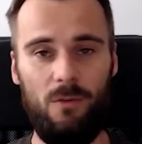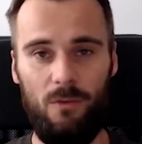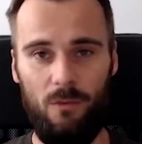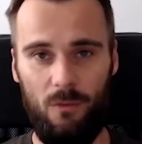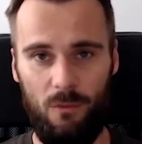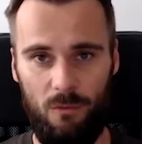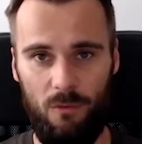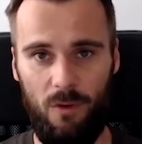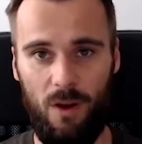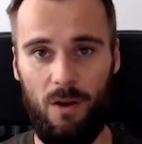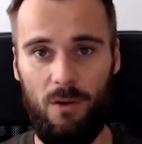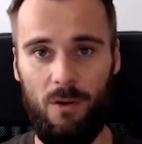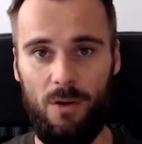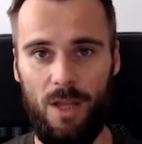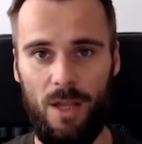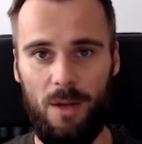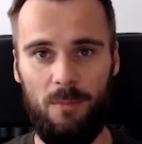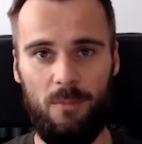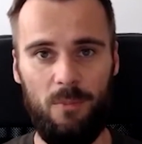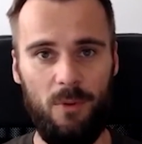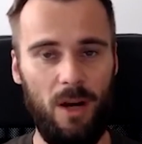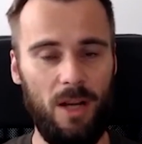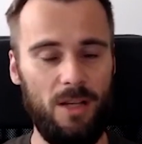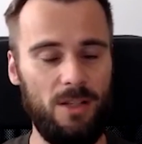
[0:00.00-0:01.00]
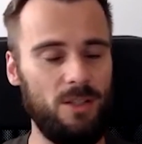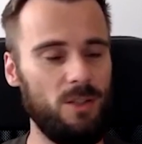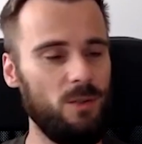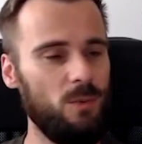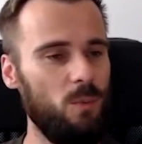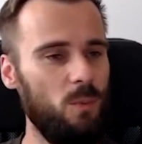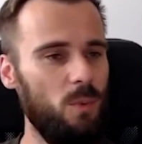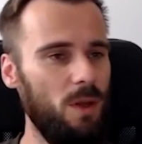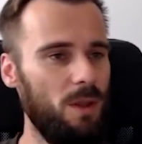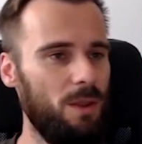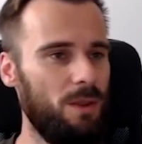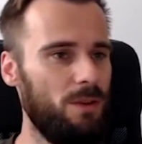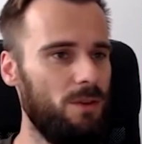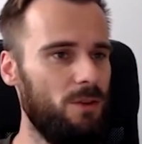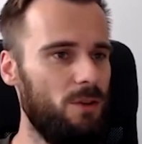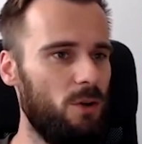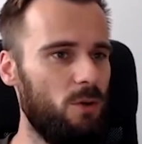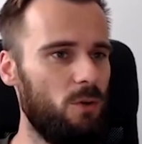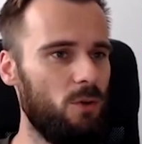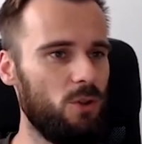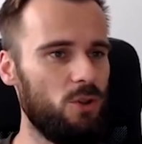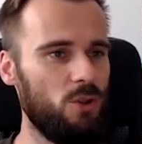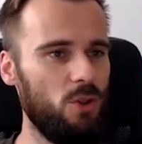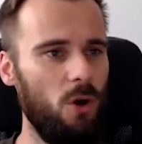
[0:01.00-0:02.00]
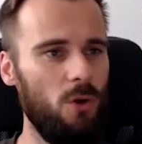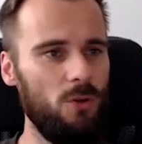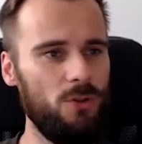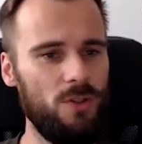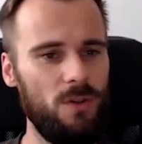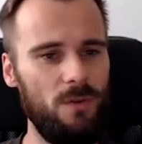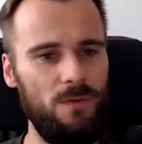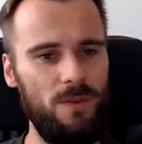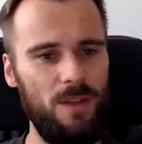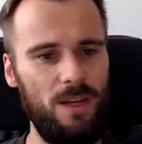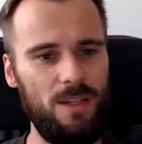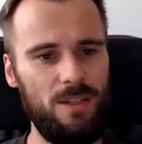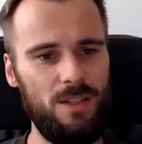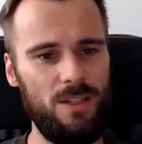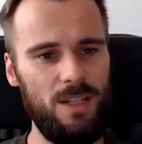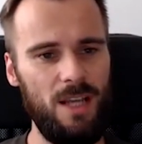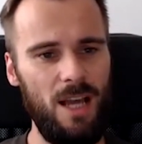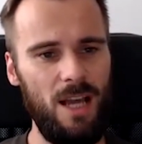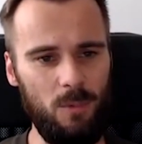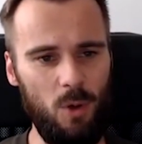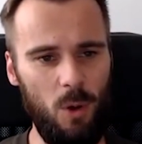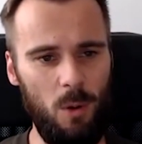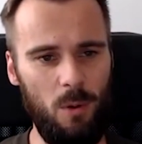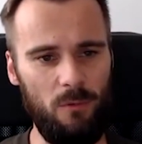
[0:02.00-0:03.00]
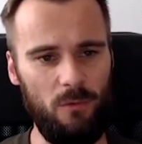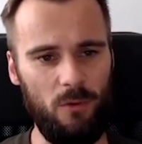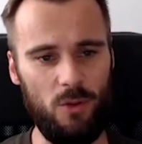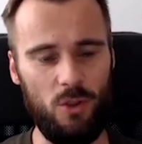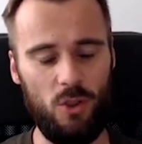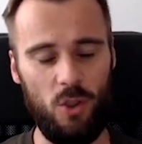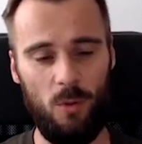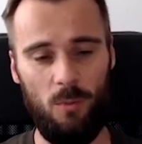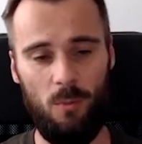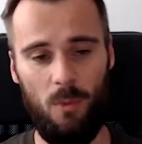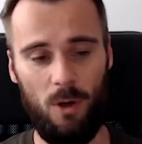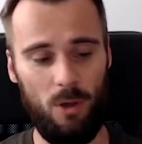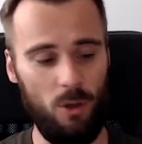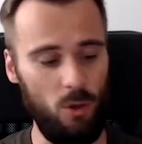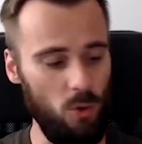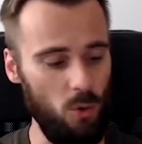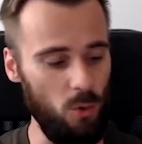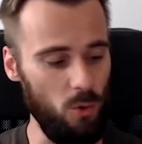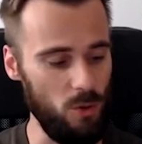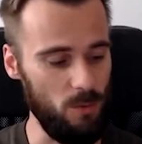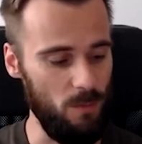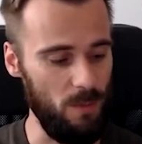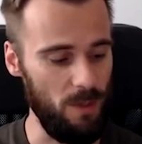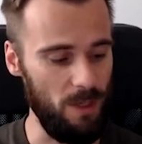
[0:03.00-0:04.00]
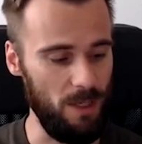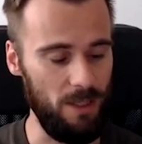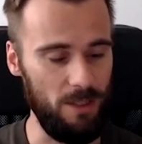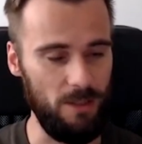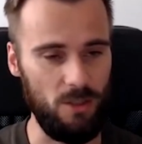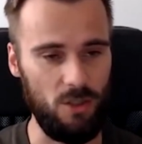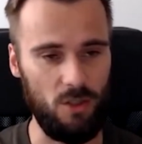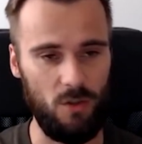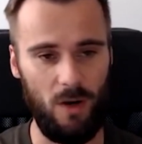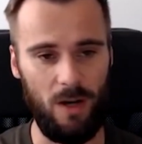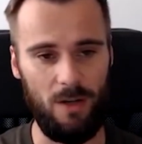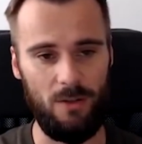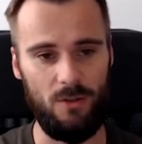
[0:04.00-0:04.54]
very impressed with the results of this, coming from someone who's been trying